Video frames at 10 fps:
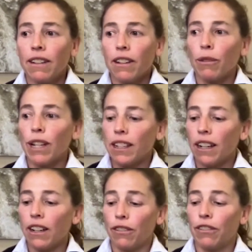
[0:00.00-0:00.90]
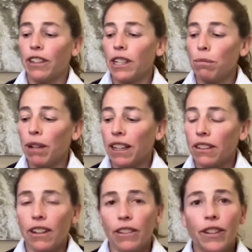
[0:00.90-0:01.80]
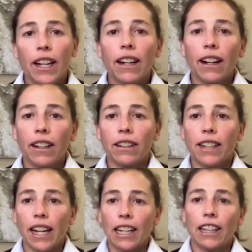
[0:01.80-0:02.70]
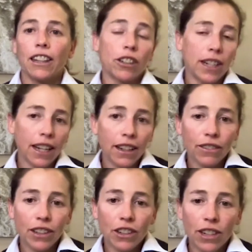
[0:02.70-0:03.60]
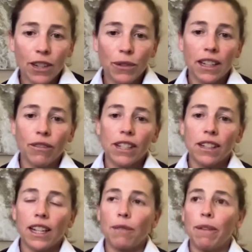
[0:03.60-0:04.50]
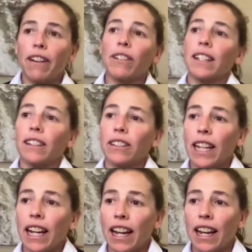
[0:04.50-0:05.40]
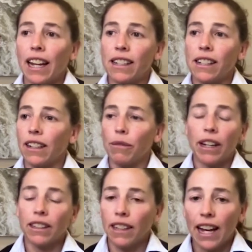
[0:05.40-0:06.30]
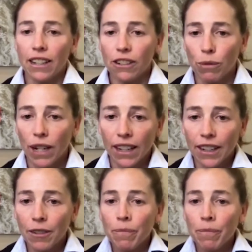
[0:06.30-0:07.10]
we saw our first pink dolphin on day 30 of the trip. And then we saw them every single day until about the last week.